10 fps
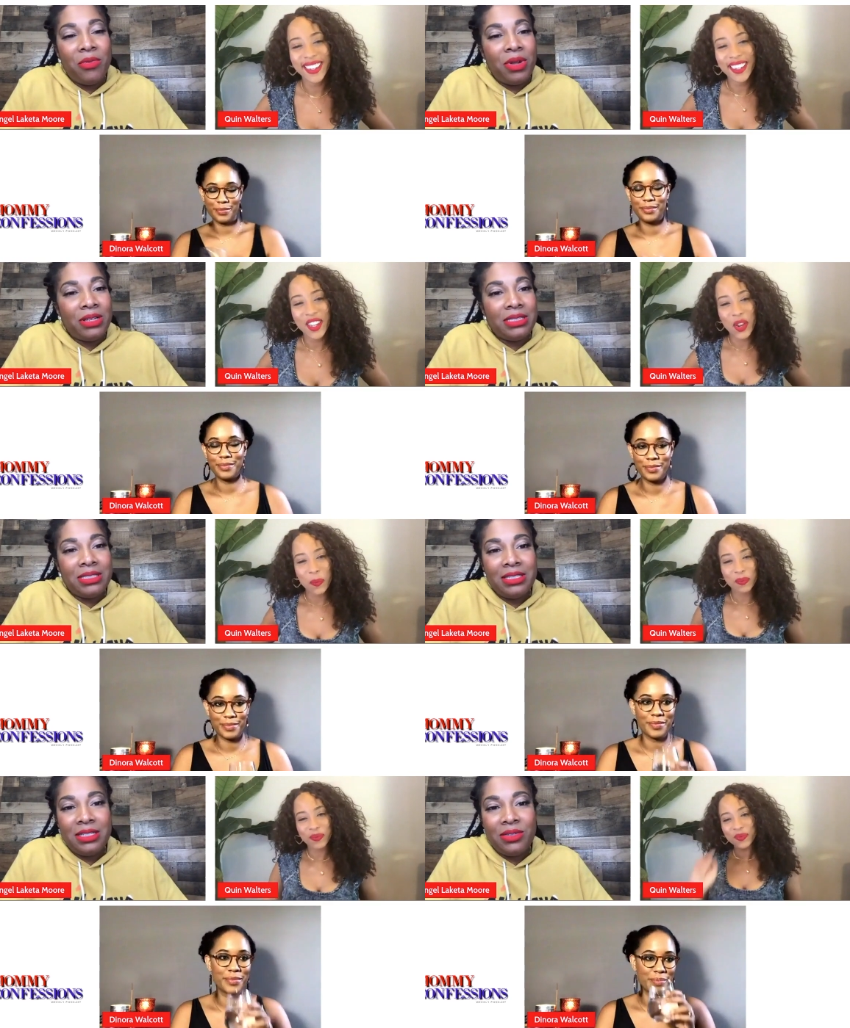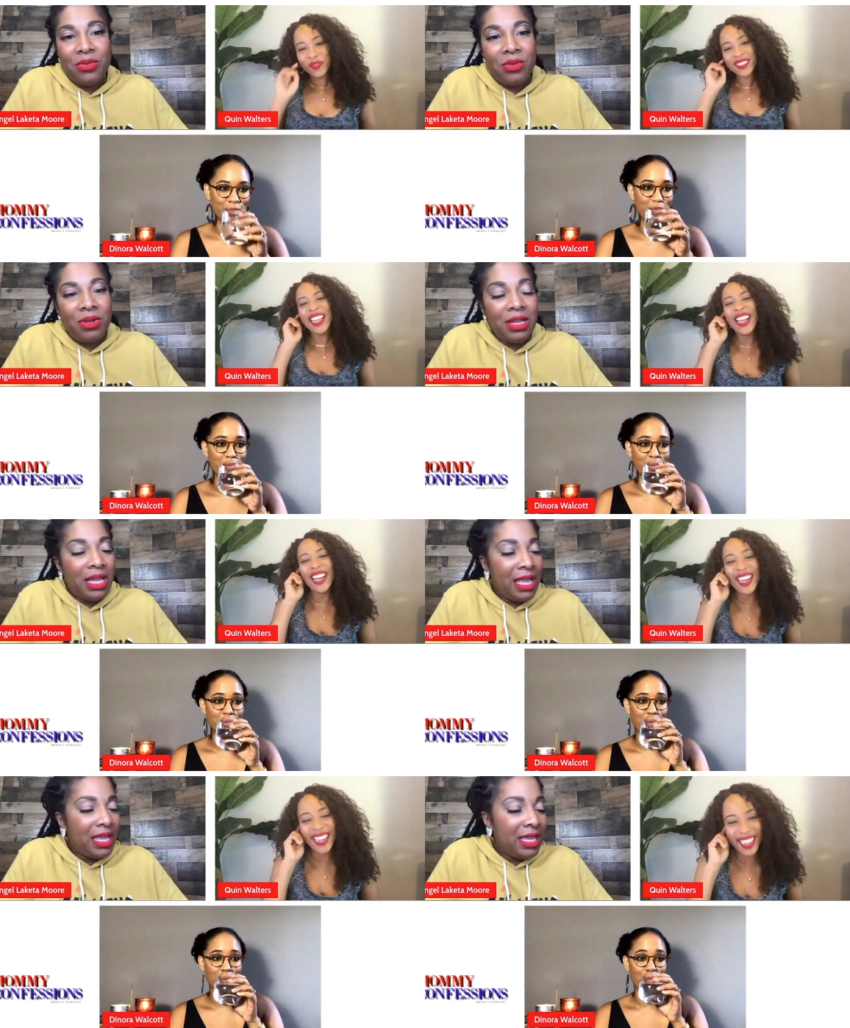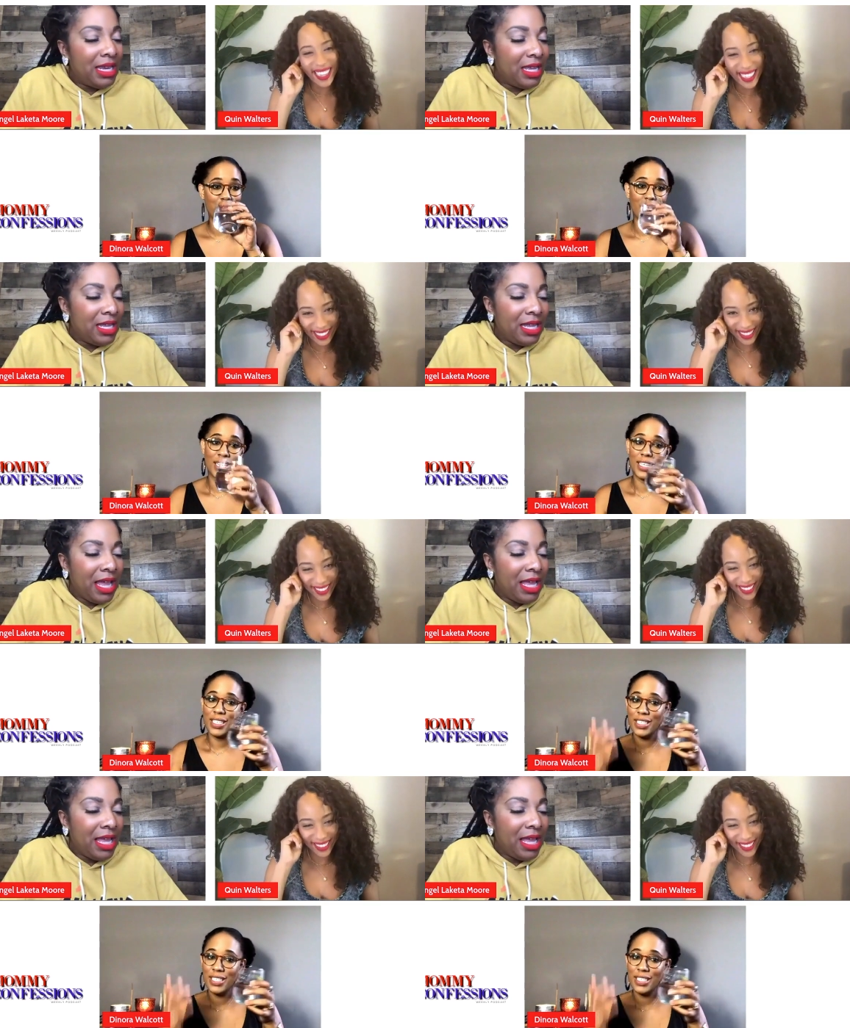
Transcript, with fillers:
Speaker 1: words Dinora I get it